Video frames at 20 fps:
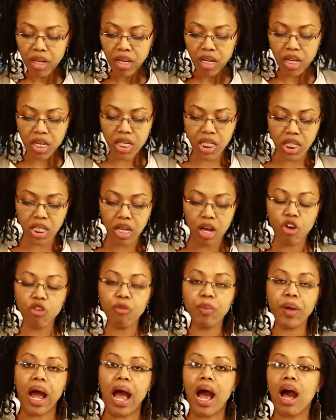itself,
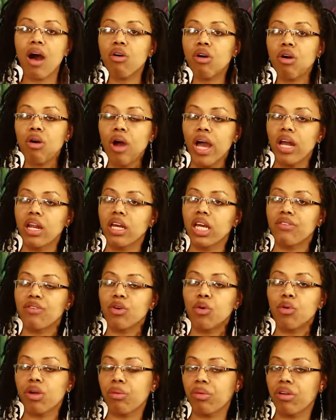but I'll go ahead and give a
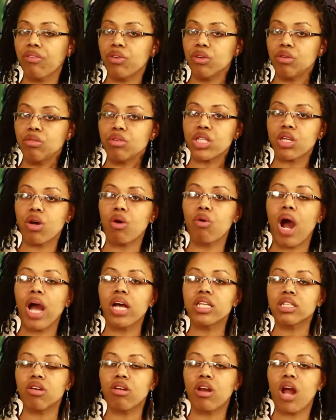quick review. So I
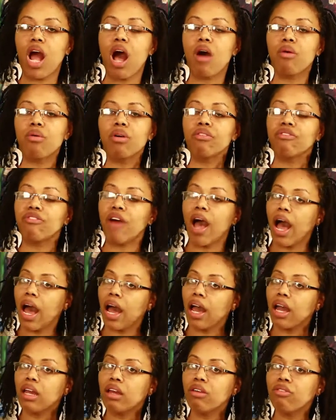started out with
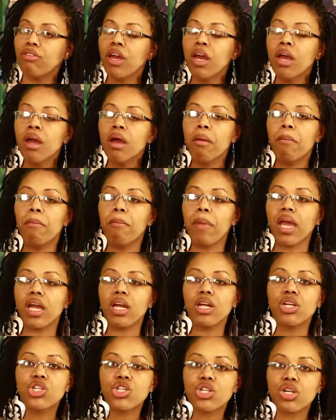five
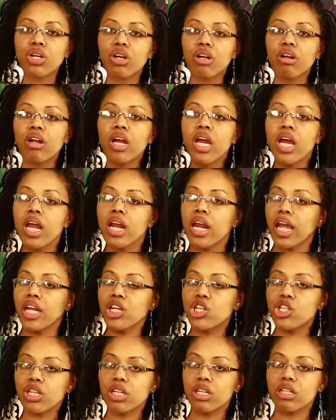major
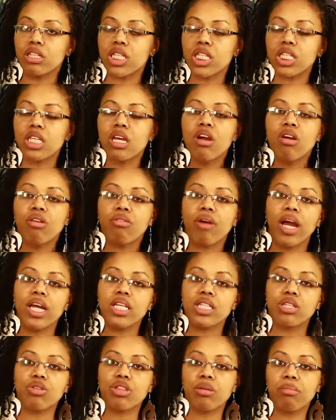nations,
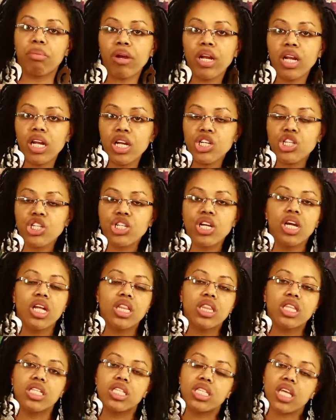right? So the British,
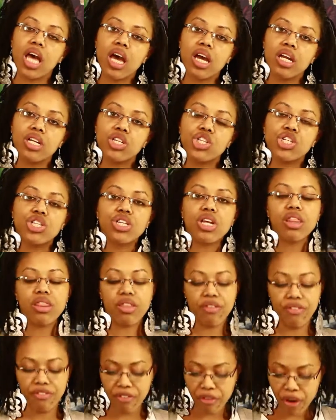the Dutch,
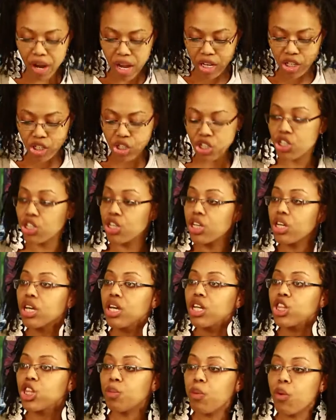the French,
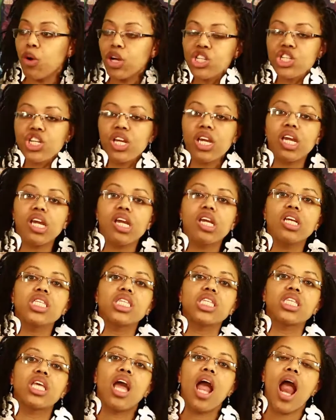the
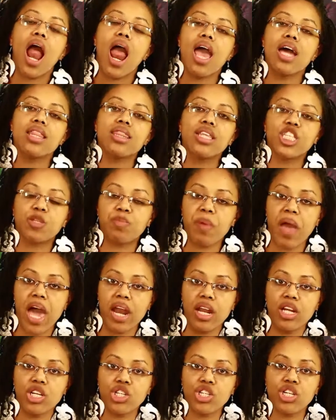Portuguese, and the
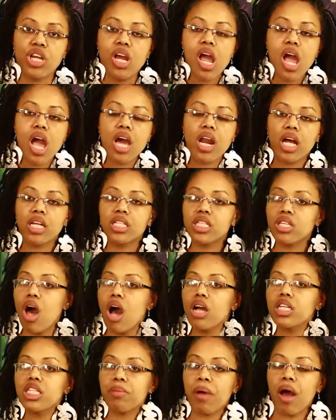Spanish. And I
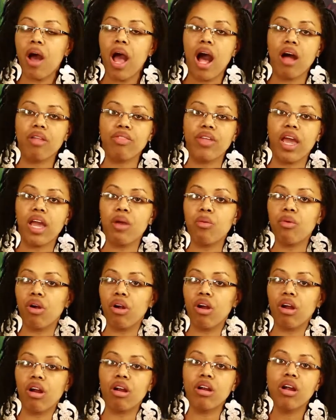talked about how they
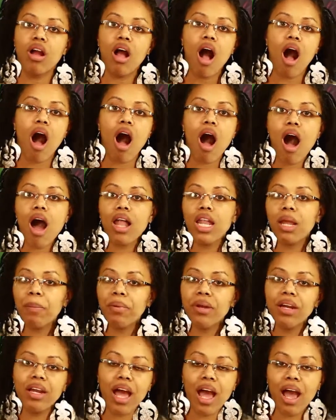were all up
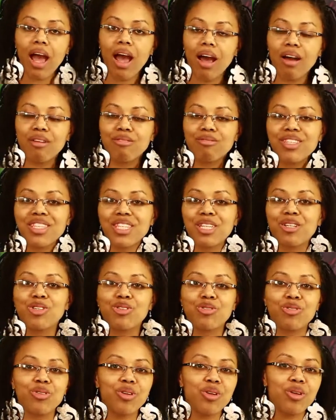and down
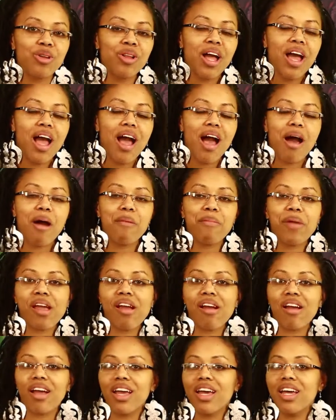Central
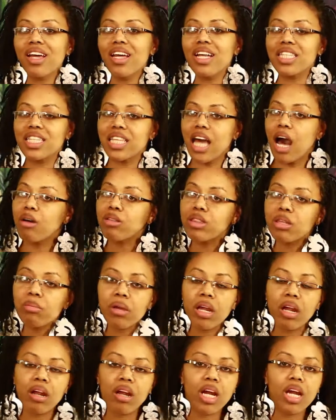America, South
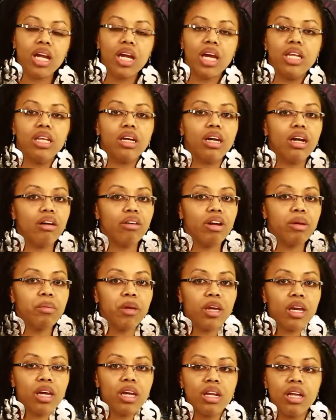America, and the
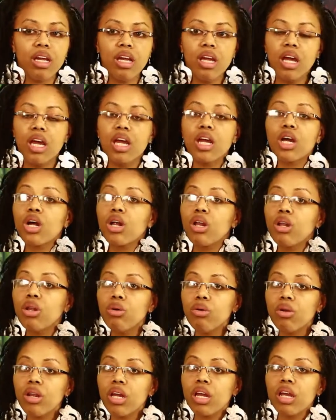Caribbean,
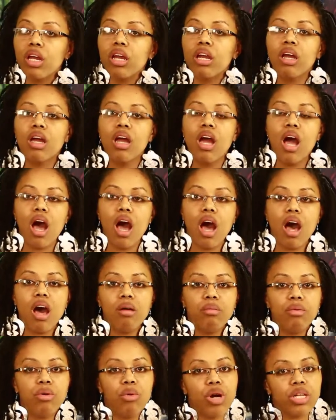including
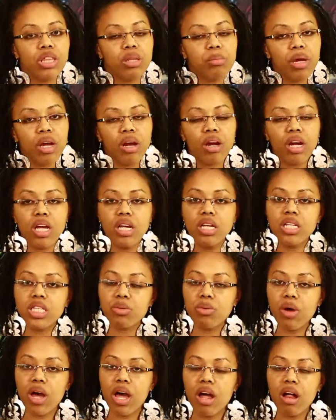um, North America as
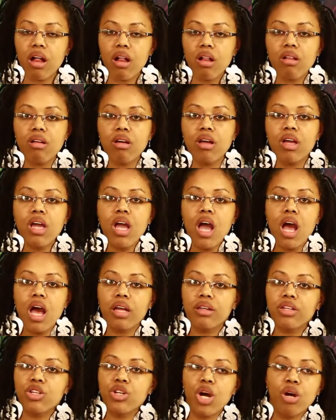well,
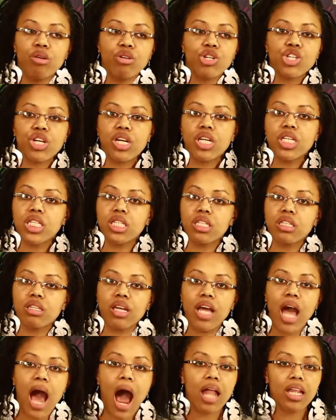you know, just
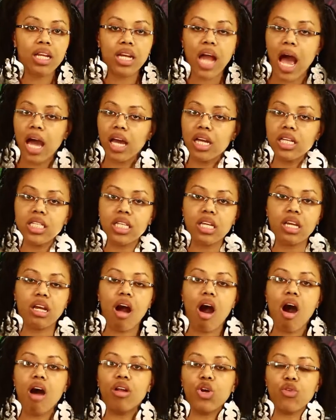colonizing
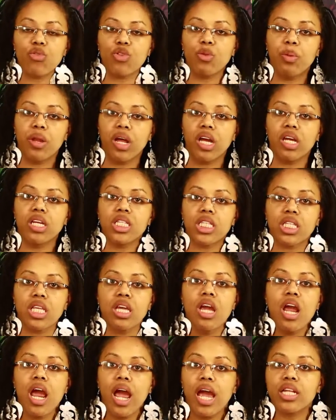all over the place.
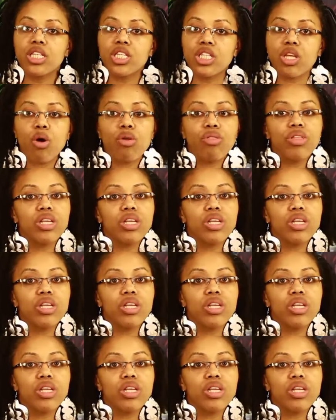And so